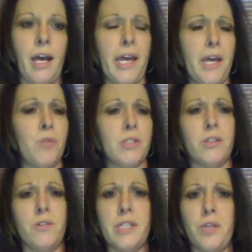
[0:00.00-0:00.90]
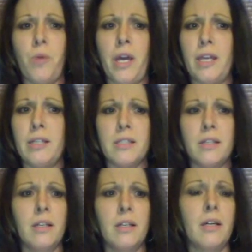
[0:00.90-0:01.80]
I was losing weight,